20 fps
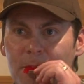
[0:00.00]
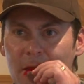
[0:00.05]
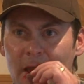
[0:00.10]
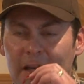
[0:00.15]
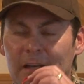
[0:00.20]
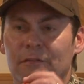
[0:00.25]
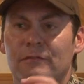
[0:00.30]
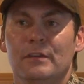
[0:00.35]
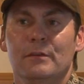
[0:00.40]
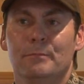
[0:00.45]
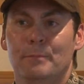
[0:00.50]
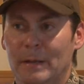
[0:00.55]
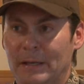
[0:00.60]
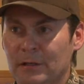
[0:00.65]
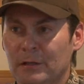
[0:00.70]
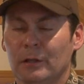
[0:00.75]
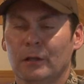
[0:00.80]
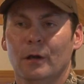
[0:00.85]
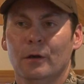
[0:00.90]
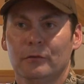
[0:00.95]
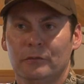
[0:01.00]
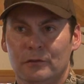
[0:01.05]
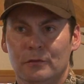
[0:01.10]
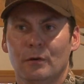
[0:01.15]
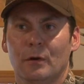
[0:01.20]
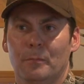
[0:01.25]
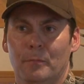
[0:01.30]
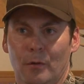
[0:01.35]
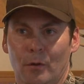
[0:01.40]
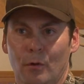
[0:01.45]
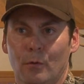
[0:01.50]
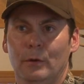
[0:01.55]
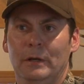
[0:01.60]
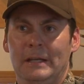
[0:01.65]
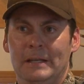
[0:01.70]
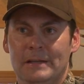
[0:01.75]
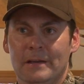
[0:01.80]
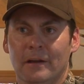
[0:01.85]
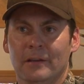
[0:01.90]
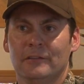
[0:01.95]
And if you've been close to a bull when
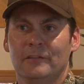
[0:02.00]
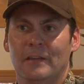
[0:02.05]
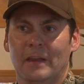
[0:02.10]
he does